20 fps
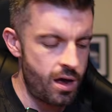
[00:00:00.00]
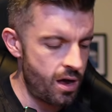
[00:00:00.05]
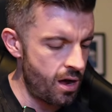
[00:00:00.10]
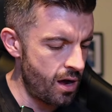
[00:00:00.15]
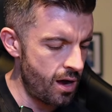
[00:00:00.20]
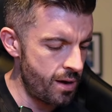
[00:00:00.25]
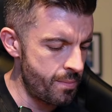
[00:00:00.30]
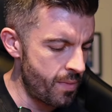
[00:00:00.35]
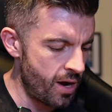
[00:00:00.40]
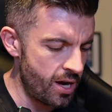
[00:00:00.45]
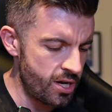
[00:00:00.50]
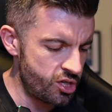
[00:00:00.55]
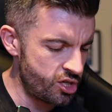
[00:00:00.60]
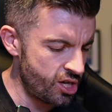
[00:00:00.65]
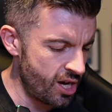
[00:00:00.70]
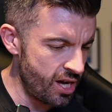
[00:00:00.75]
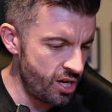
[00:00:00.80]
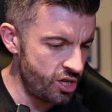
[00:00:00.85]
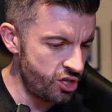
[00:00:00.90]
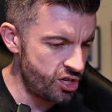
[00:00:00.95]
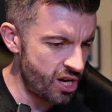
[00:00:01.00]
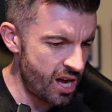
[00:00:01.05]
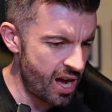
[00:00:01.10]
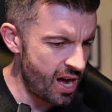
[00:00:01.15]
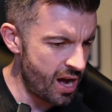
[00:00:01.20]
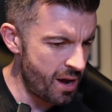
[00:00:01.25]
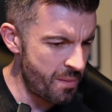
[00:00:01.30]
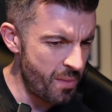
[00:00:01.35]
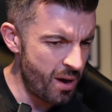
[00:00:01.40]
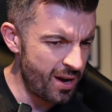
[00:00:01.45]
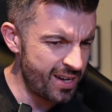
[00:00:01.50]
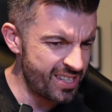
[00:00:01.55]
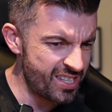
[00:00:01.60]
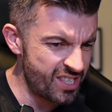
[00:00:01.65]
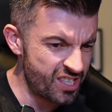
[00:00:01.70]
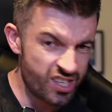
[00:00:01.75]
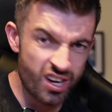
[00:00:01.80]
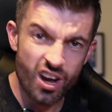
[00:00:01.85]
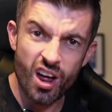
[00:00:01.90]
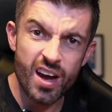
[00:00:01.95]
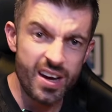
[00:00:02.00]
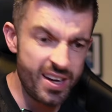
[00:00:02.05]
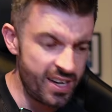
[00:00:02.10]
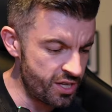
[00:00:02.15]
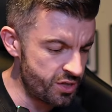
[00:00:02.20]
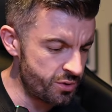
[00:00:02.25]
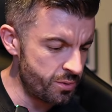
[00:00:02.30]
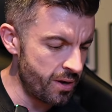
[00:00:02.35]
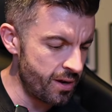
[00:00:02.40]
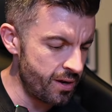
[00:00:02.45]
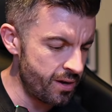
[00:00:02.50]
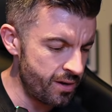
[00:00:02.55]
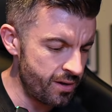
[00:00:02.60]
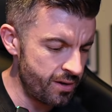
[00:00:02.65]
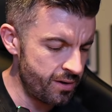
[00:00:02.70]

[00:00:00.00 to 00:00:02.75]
I might change it and I might slide into it.